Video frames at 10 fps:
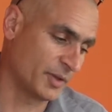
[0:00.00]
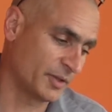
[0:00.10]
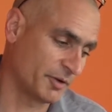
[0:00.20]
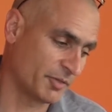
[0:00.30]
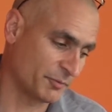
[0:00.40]

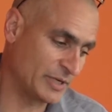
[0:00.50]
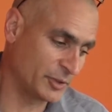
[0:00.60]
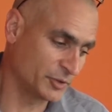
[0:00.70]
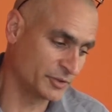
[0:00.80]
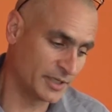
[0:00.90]
There is a really
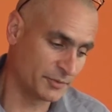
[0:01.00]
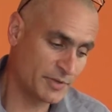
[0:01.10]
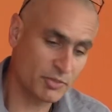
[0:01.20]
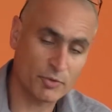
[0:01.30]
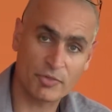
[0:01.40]
good
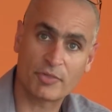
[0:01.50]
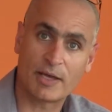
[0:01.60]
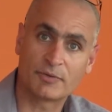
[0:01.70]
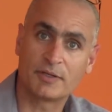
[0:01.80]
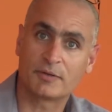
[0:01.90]
resource
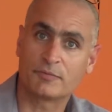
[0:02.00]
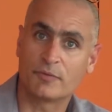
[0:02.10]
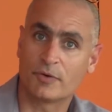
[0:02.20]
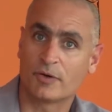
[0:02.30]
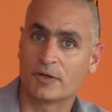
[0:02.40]
out there
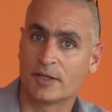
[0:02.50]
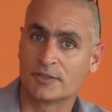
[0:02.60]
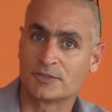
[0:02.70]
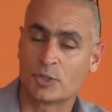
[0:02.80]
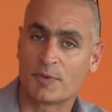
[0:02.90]
for
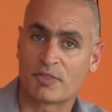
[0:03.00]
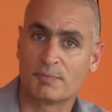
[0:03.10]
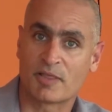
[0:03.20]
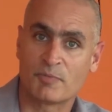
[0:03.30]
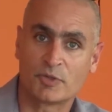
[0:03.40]
genomics
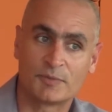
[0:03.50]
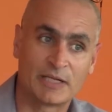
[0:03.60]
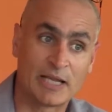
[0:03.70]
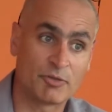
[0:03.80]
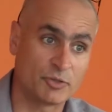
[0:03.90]
and Plasmodium
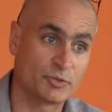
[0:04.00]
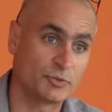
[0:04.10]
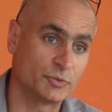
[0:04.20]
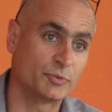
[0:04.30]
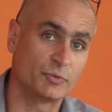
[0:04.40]
that allows you to
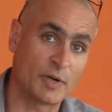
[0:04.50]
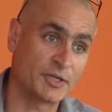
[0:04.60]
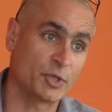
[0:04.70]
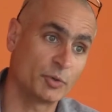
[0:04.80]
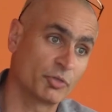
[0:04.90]
run
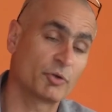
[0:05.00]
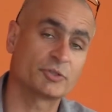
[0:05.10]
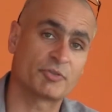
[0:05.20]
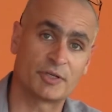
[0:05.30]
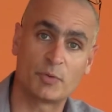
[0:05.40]
your own
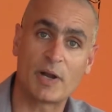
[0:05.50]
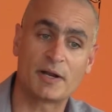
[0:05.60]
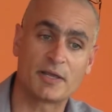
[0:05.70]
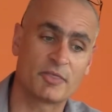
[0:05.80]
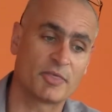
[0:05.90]
searches and
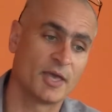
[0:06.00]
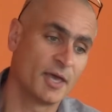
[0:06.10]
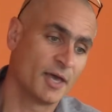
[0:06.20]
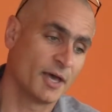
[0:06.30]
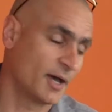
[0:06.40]
queries.
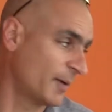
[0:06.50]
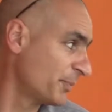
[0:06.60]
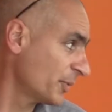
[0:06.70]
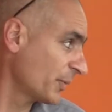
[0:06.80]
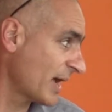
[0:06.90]

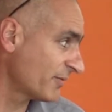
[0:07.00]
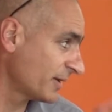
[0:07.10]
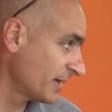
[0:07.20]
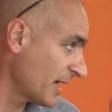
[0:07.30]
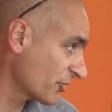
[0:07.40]
We have
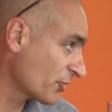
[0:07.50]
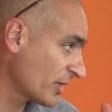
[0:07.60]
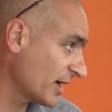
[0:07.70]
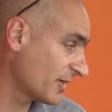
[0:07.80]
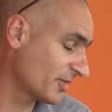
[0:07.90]
an
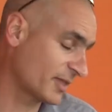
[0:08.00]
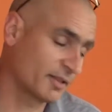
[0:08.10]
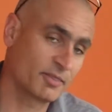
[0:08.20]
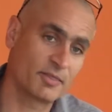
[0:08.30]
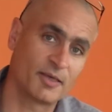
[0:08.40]
exercise
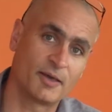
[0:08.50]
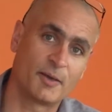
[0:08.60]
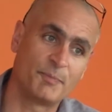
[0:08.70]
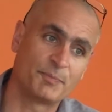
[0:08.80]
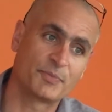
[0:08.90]

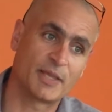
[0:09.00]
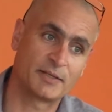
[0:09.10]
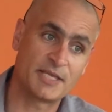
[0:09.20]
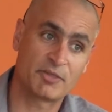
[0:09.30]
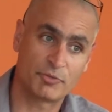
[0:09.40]

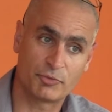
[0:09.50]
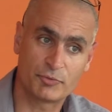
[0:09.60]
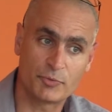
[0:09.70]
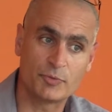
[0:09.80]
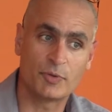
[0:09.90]
that takes you
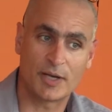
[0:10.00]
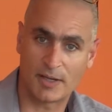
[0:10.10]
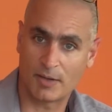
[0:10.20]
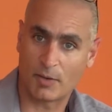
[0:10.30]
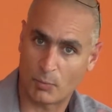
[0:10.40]
through
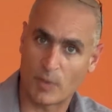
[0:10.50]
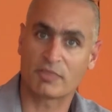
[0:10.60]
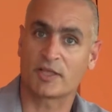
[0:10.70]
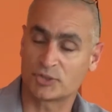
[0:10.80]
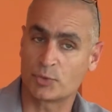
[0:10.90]

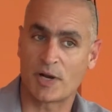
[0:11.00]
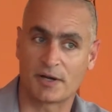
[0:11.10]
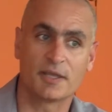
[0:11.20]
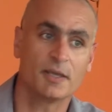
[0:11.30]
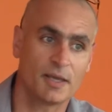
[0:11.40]
one such
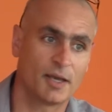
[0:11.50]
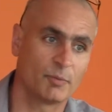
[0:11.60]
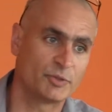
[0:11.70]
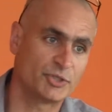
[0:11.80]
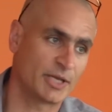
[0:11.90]
query,
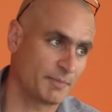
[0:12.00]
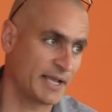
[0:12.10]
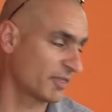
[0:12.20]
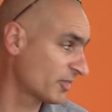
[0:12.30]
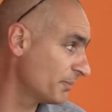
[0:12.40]
which you can
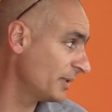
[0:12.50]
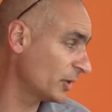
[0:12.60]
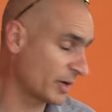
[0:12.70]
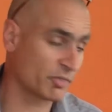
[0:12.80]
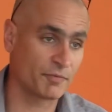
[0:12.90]
make as simple
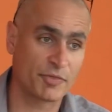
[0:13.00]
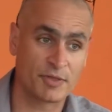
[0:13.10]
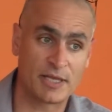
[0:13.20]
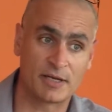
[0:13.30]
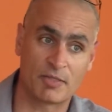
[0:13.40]
or as
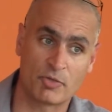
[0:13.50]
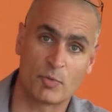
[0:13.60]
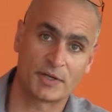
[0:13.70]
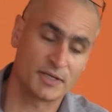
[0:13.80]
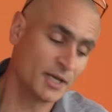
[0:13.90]
sophisticated as you
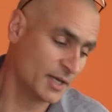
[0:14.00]
want.